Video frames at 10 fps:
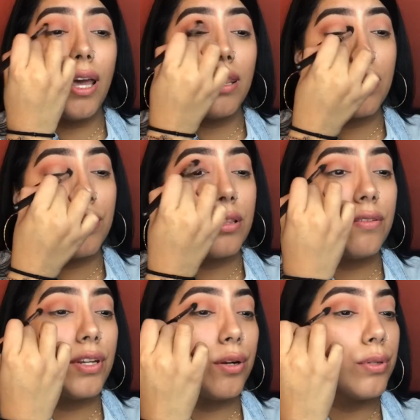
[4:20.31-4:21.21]
I think
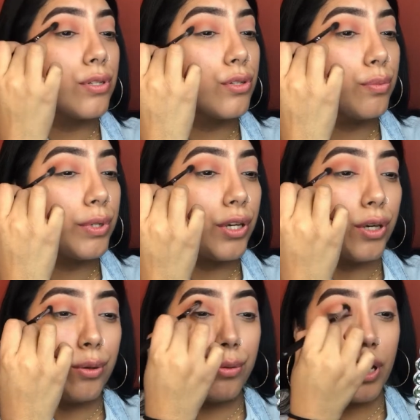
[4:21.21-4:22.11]
the video was super
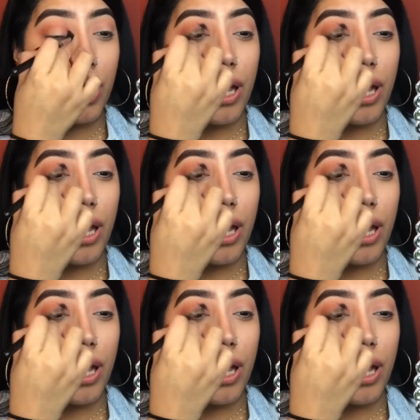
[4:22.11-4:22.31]
cute.